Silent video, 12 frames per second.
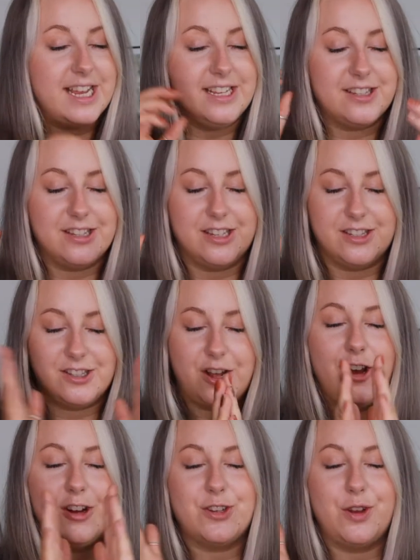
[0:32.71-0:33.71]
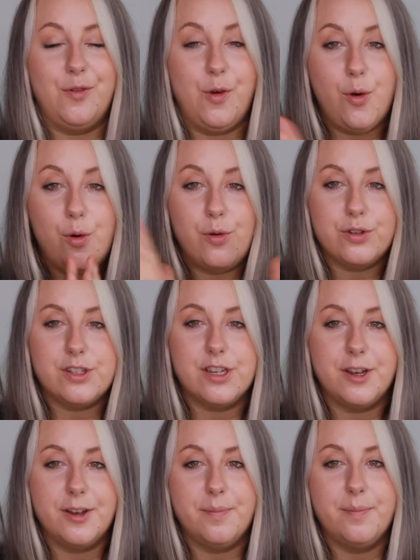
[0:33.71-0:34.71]
It's the start of
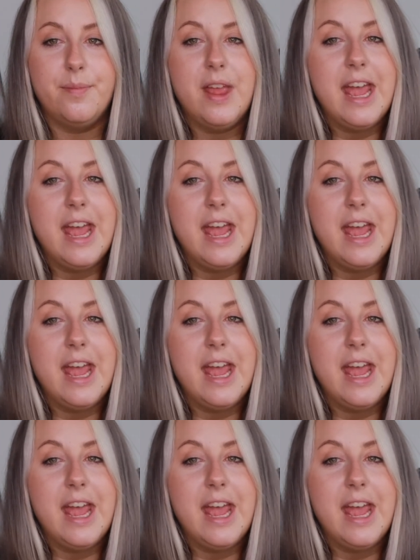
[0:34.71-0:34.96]
autumn.